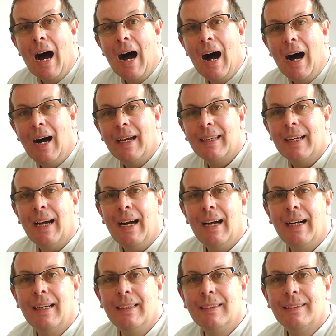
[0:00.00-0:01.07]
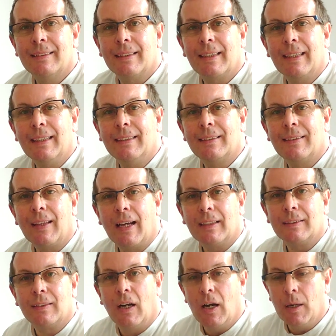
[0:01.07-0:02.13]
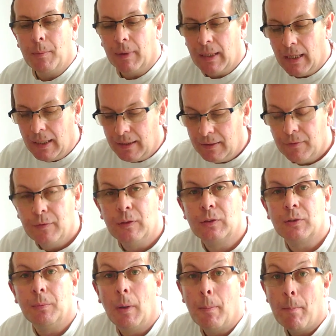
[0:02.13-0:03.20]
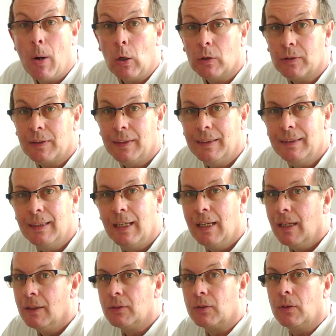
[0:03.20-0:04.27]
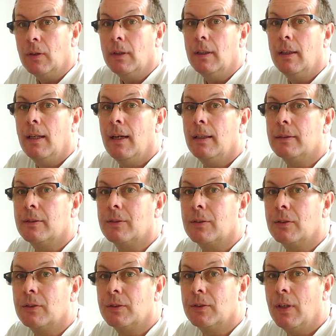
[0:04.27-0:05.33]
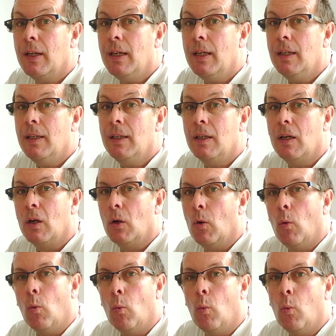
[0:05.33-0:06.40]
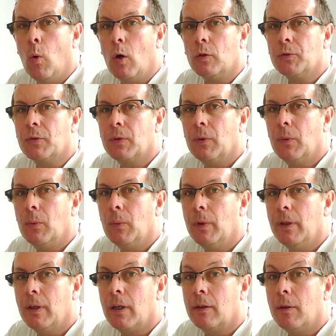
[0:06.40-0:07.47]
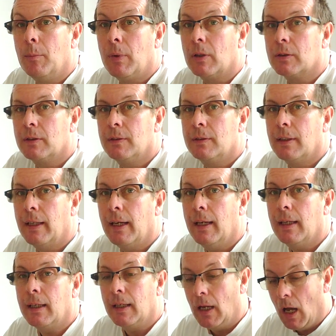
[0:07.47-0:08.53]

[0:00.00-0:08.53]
Hi guys, it's that time again for some unboxing. So let's see what we are unboxing today.